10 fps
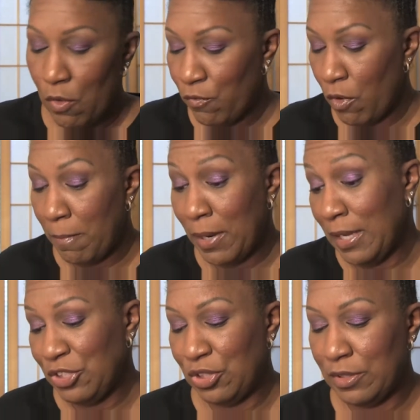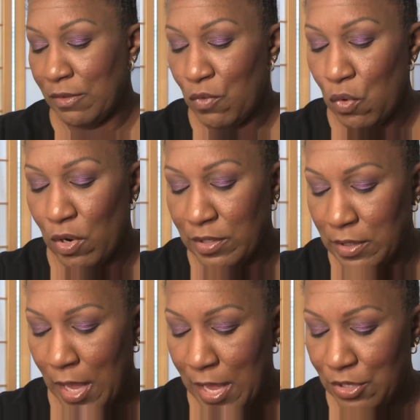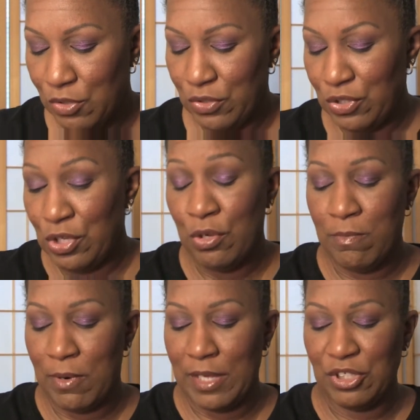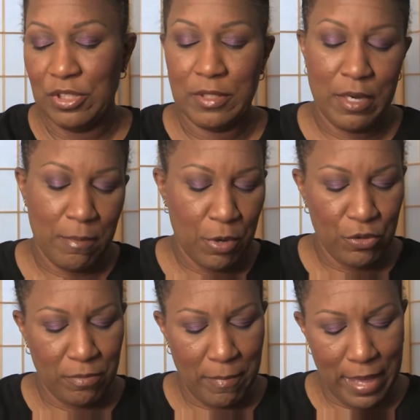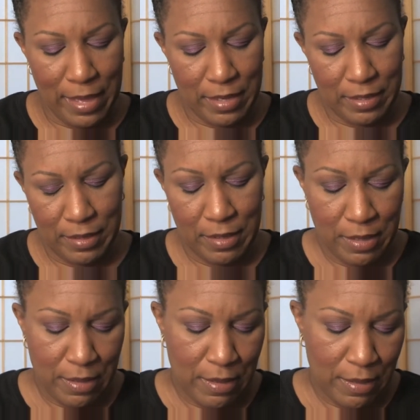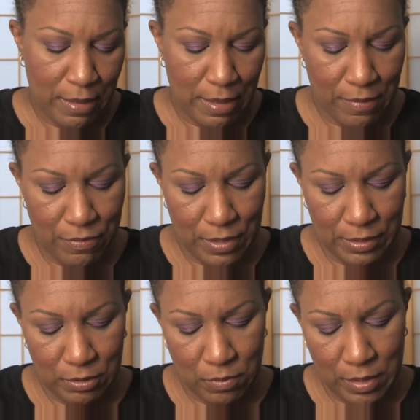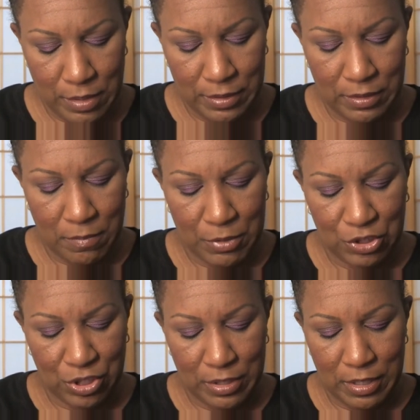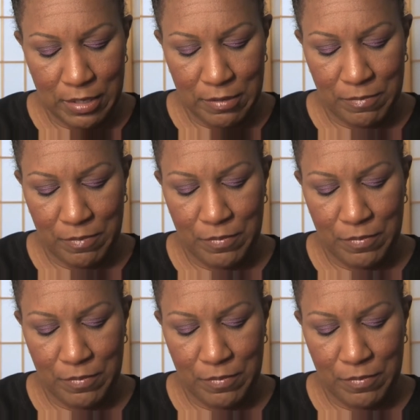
for blushes, of course, I use two brushes, and they're both MAC. And this one is the magenta.